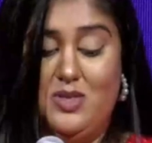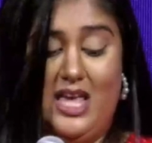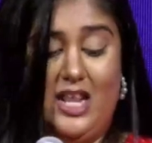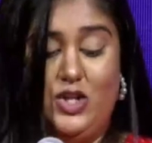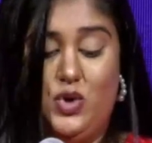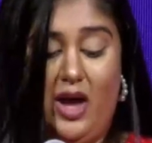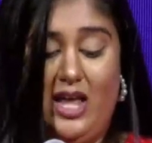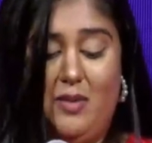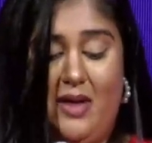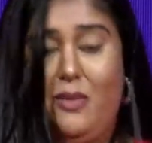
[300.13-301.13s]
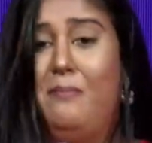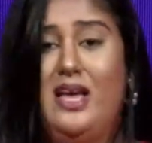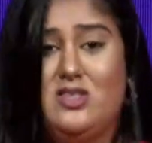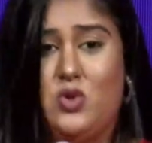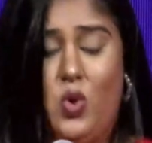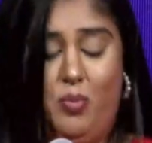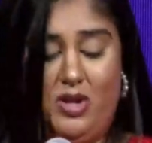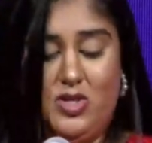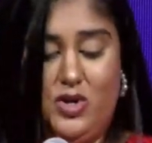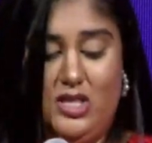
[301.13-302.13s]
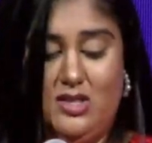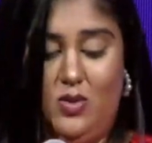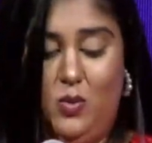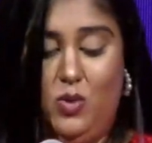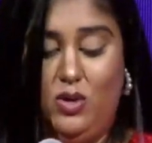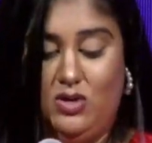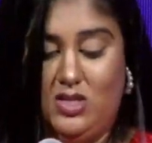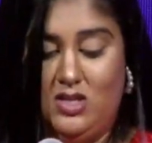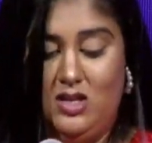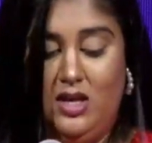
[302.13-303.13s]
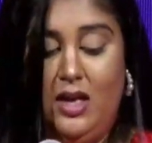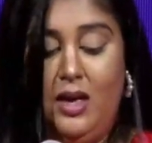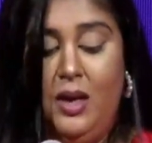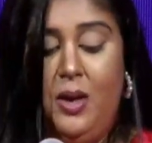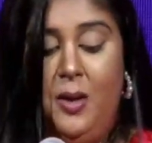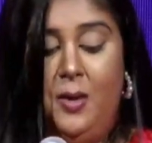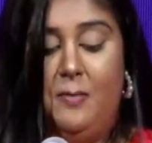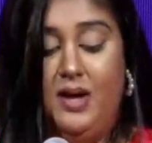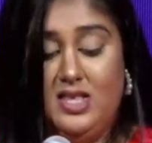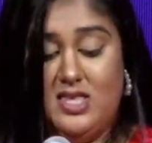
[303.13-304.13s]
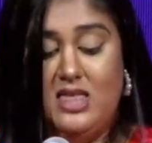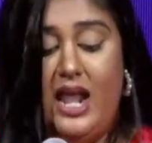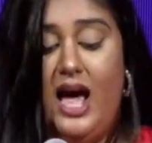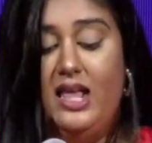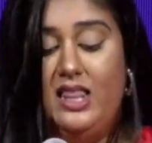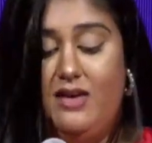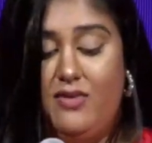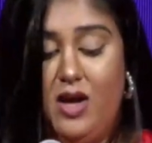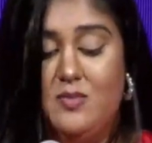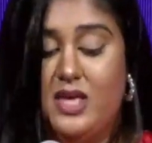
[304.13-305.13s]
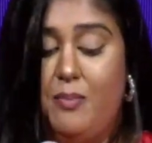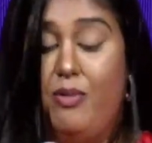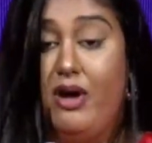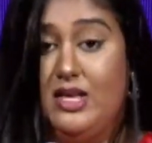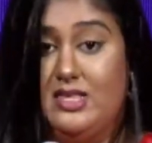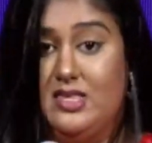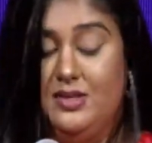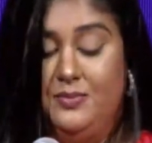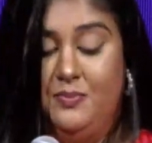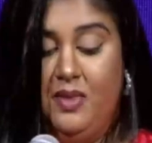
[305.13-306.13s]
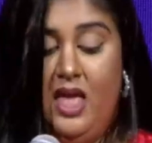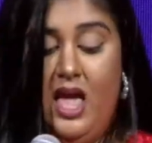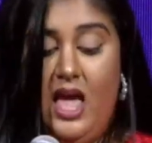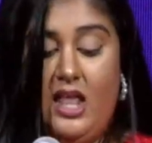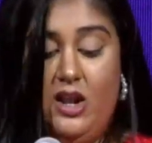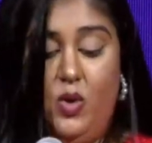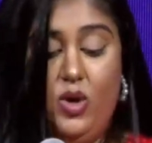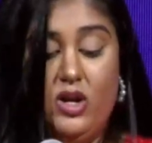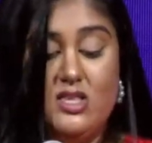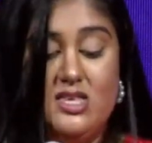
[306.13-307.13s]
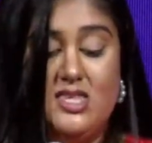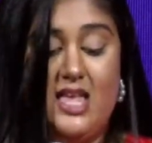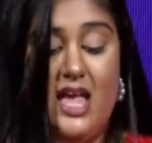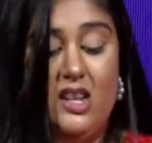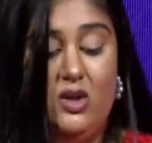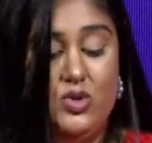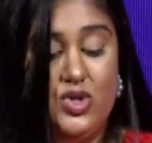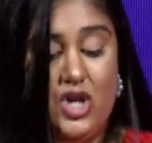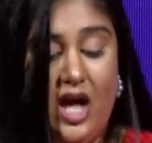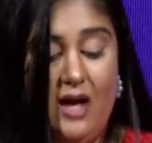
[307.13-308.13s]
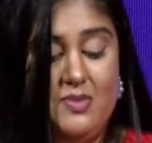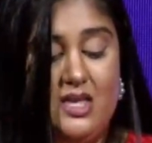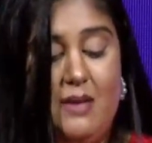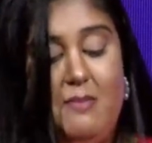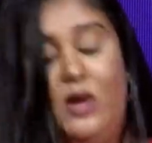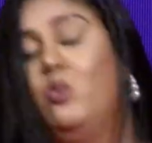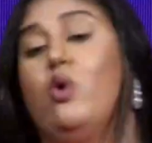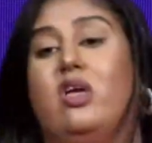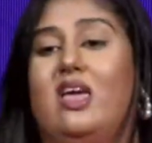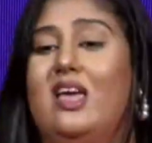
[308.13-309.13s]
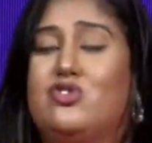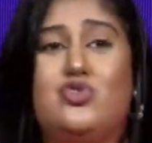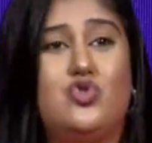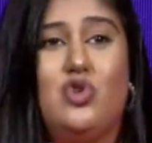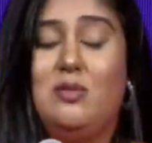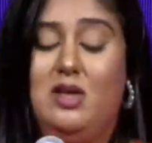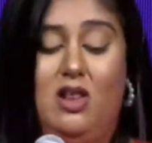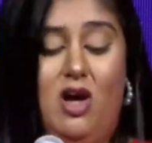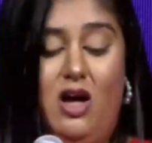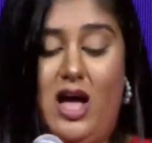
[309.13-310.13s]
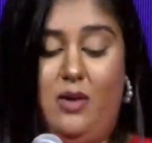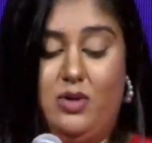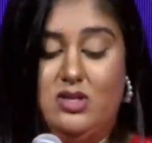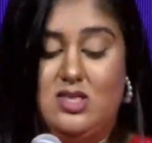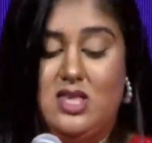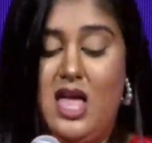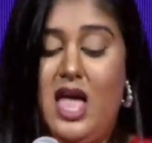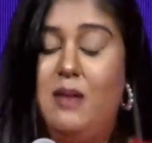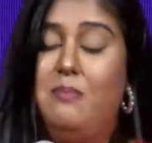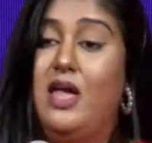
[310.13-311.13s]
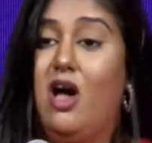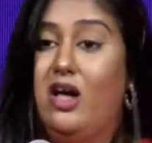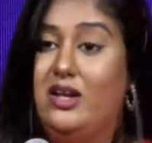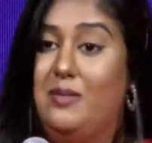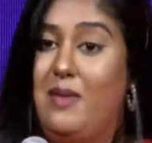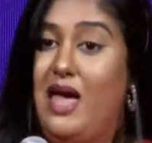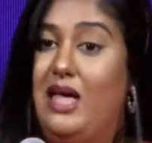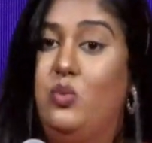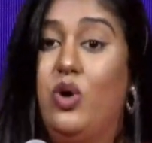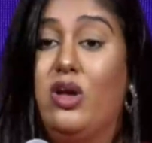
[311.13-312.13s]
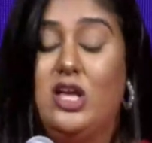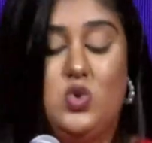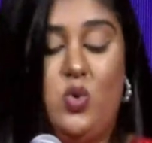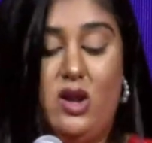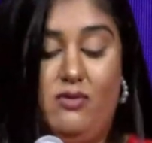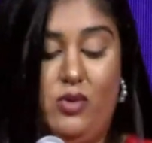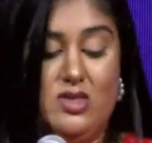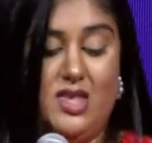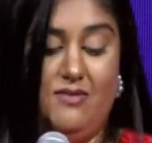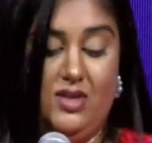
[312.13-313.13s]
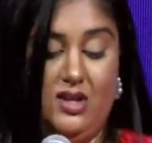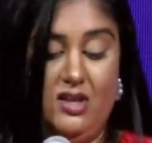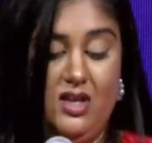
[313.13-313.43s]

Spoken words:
getting trained by the best corporate attorneys in the world. But that high life comes at a price. And in order to stay in those jobs, it meant working extremely long hours and being on demand, working 24/7.